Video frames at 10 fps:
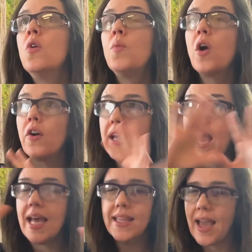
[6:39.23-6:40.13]
We already
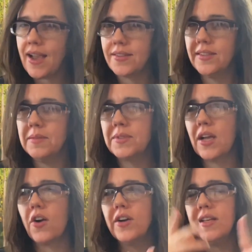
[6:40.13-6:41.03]
had the axioms.
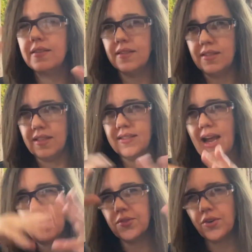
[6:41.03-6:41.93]
They already existed. This
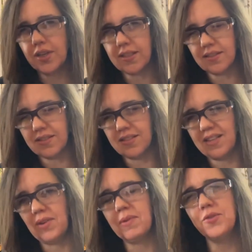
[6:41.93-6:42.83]
house already
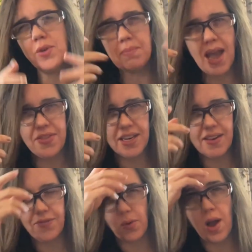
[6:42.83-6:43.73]
existed. We've been doing math in
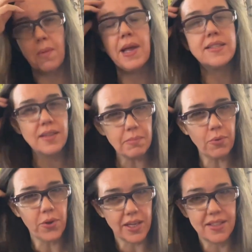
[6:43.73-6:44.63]
it for a while. But at some
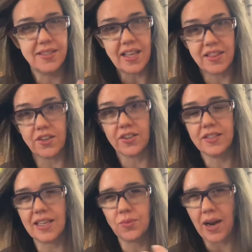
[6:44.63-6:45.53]
point, the set
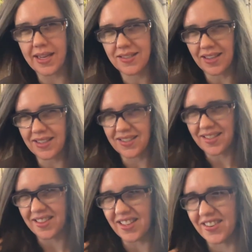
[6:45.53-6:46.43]
theorists, that's what I study, is
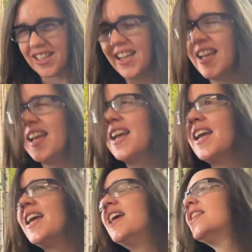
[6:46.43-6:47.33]
set theory.
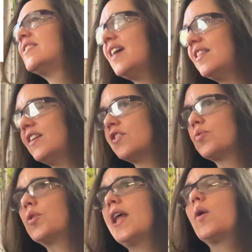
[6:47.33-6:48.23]
The set
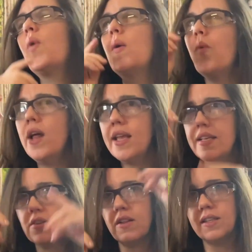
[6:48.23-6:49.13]
theorists were like, wait, what
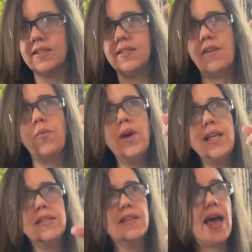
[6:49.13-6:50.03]
is all this stuff? What
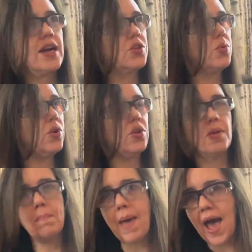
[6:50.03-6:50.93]
is the
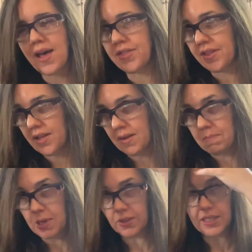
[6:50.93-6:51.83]
actual math
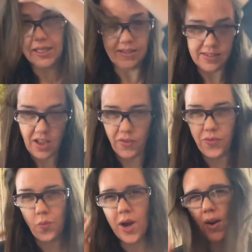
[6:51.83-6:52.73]
building itself?
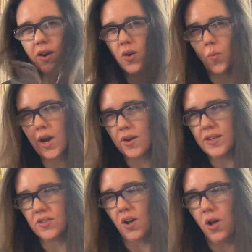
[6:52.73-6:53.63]
Where
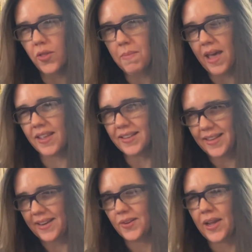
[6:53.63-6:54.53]
does all the math
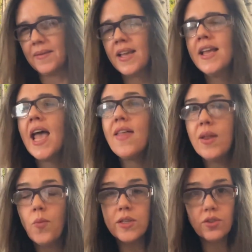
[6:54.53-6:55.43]
contained? Okay. And
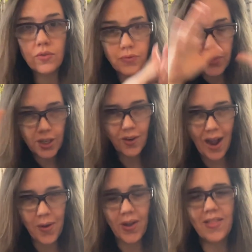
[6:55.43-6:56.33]
then once you figure
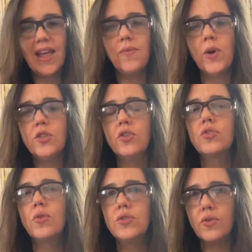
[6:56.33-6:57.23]
out, okay,
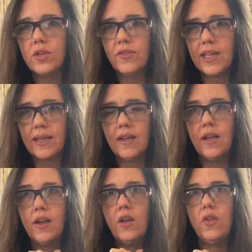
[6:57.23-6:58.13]
so it's sort of like
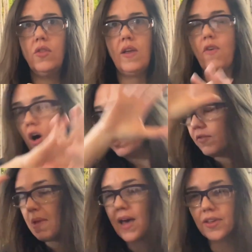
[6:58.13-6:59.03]
they have all
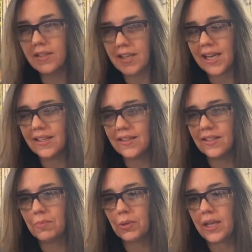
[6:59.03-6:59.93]
of math contained in
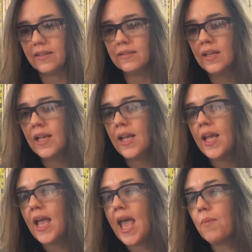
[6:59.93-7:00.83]
this place,
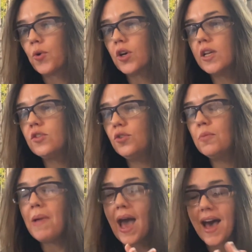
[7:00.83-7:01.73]
and we're gonna do
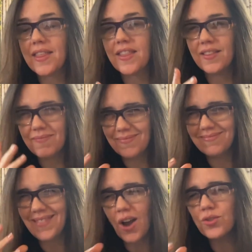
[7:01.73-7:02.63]
math,
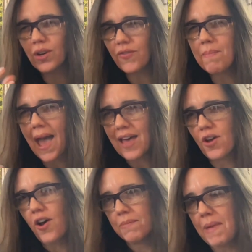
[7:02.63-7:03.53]
sort of
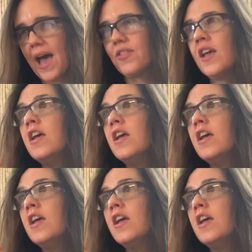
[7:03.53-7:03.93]
math on math.